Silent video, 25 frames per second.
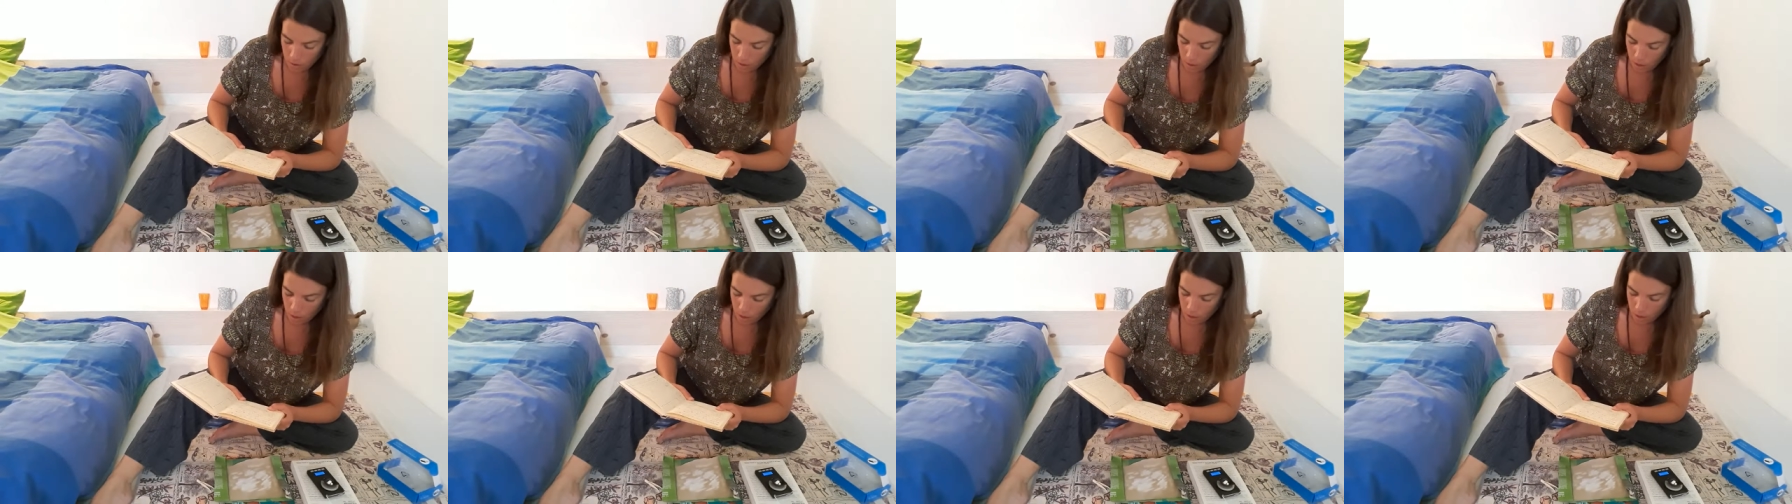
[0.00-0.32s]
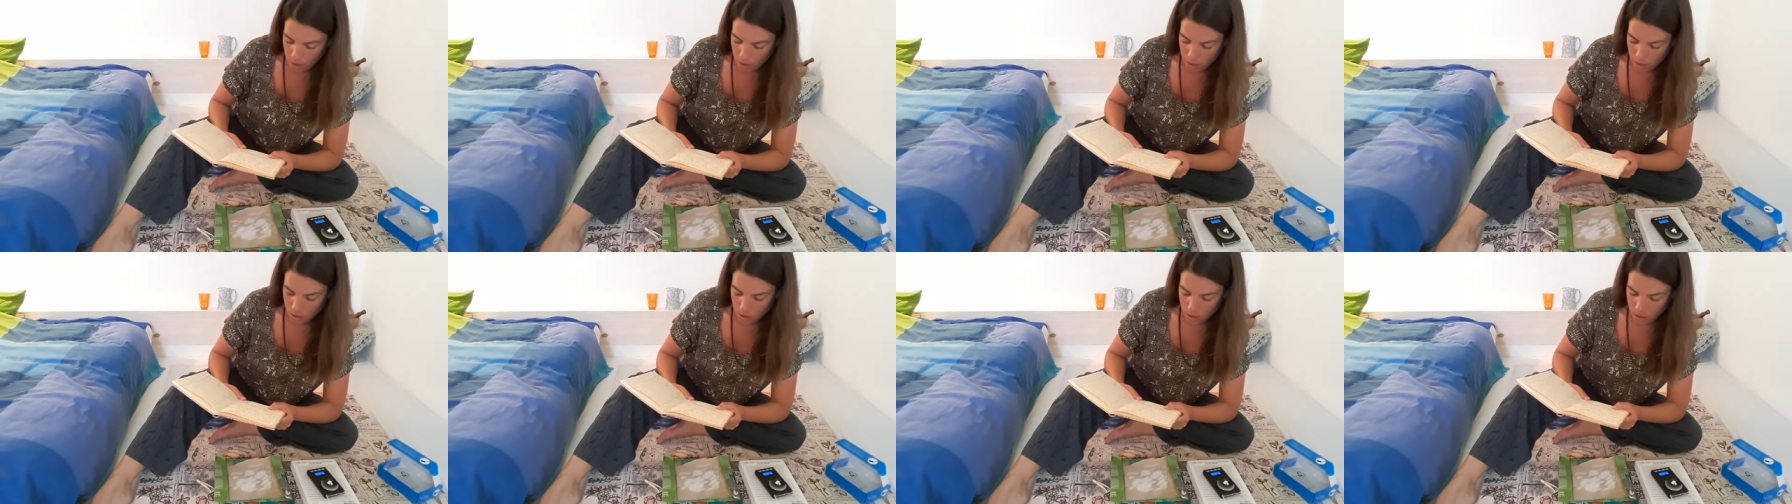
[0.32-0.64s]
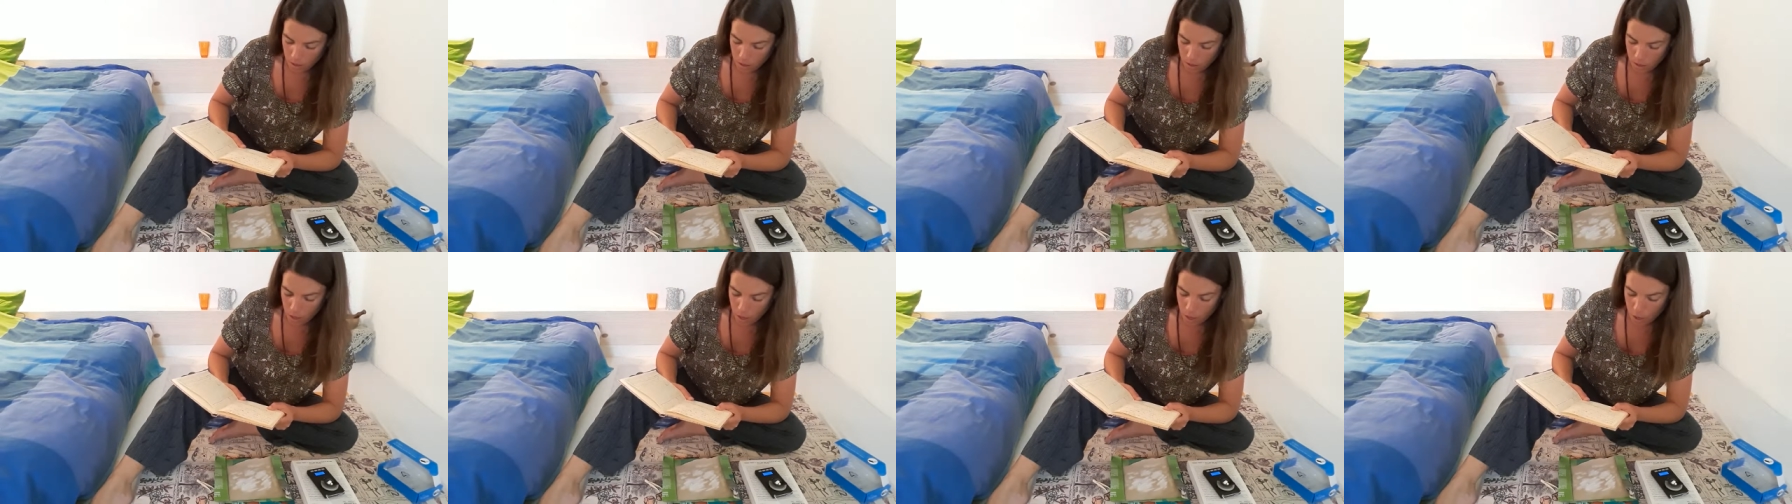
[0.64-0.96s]
uh,
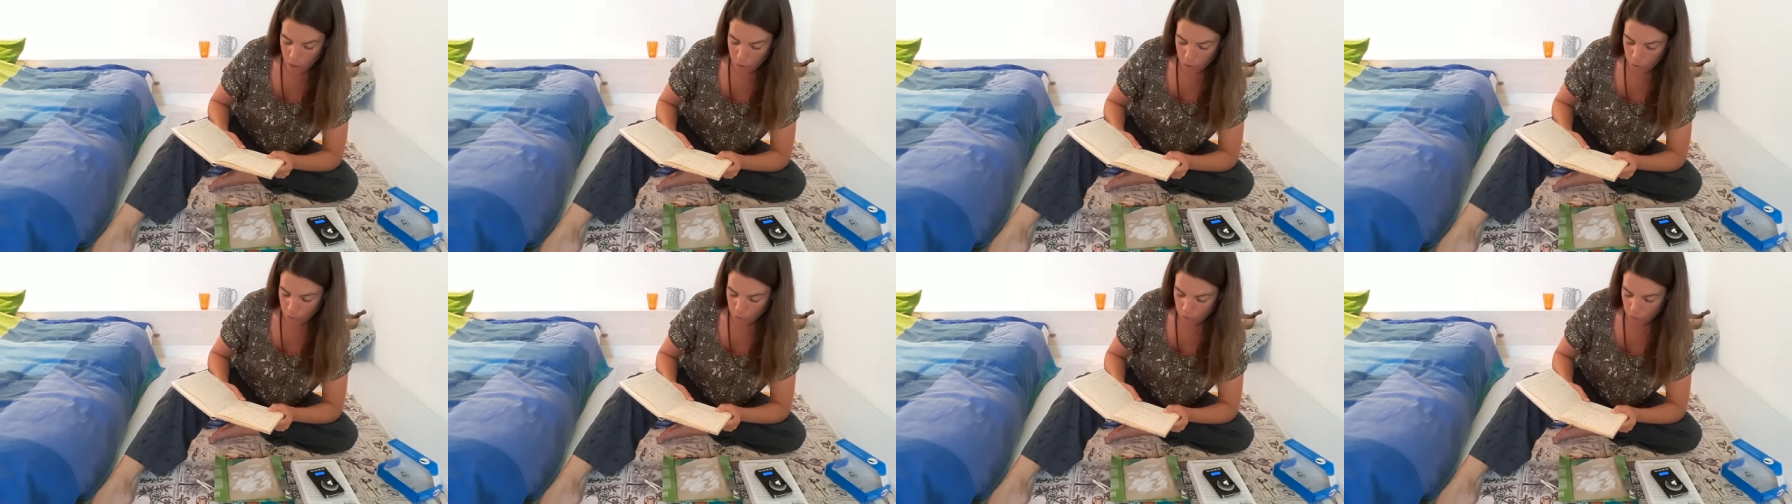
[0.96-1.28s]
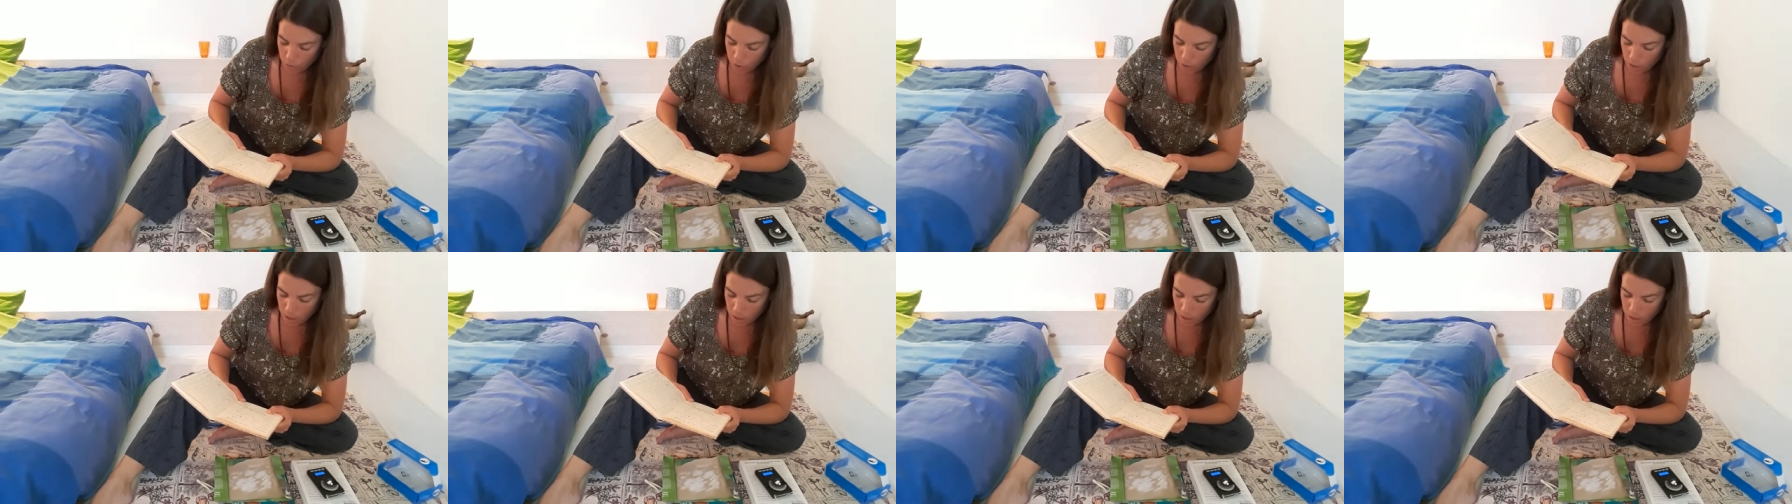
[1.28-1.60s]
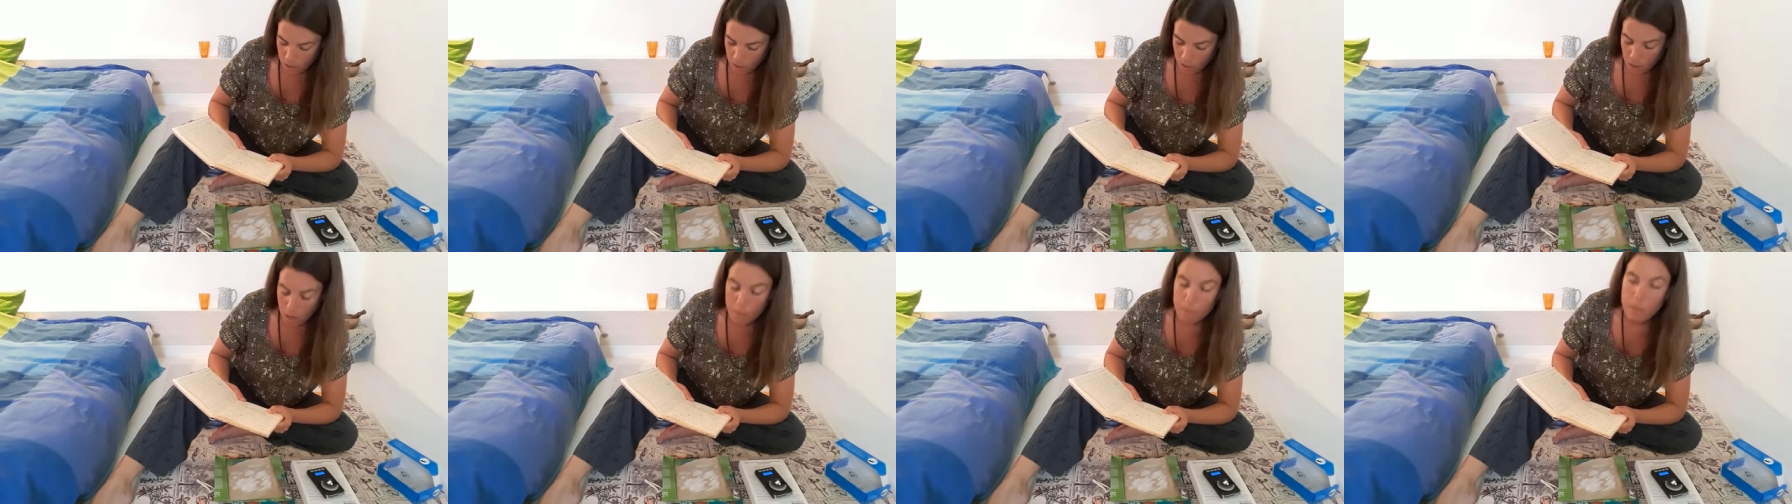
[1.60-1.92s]
over a